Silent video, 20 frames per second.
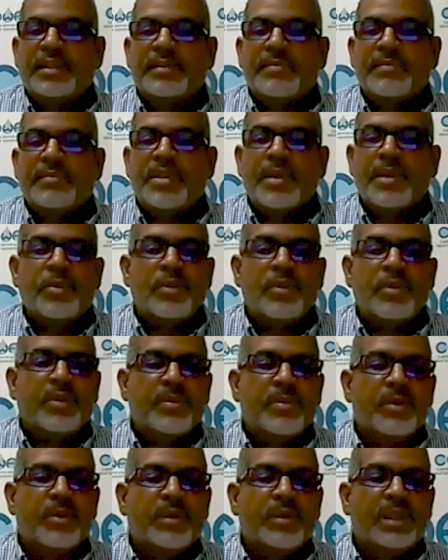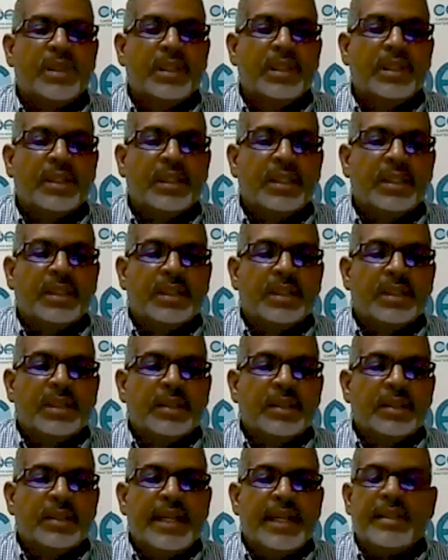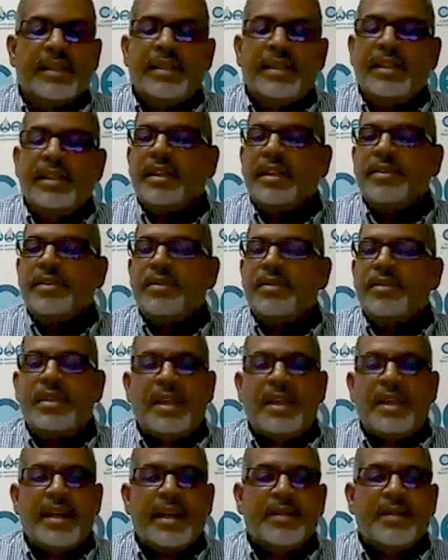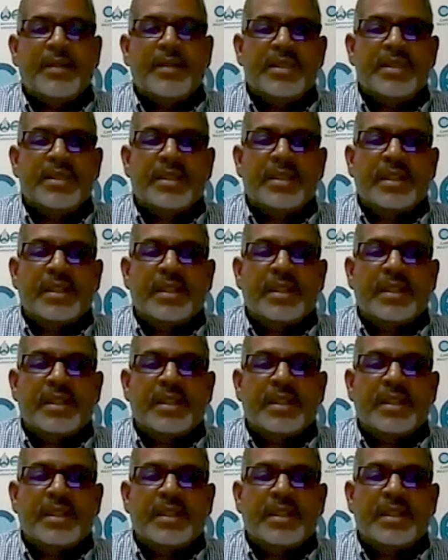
Some work remotely. The elderly and those that are at risk